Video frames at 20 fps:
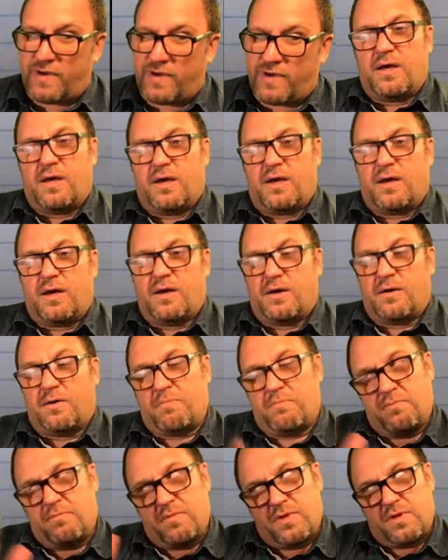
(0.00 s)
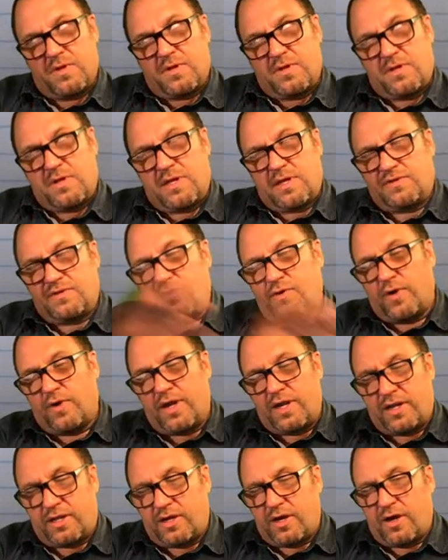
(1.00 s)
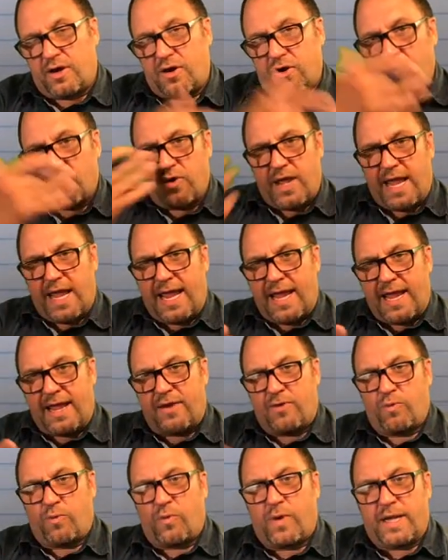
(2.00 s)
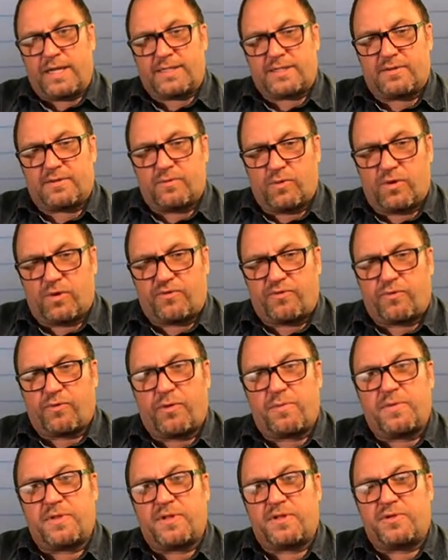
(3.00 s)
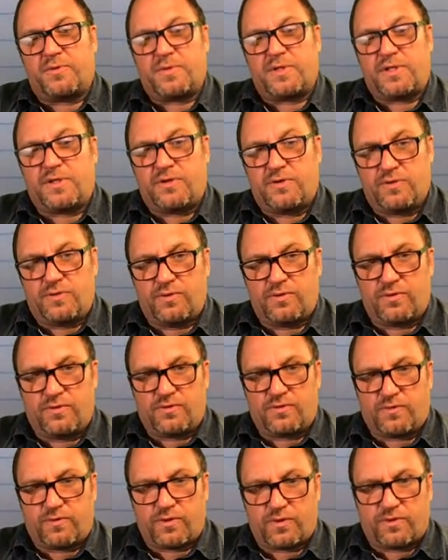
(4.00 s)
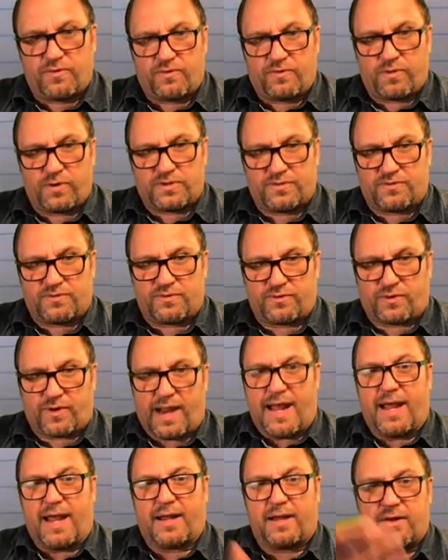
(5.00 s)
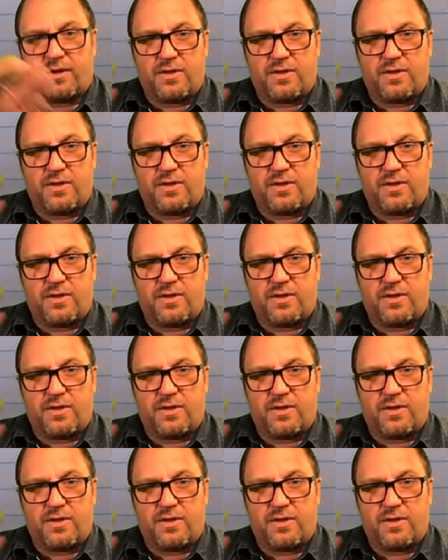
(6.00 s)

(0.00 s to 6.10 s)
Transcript: go, and what formula do we use for the force of drag?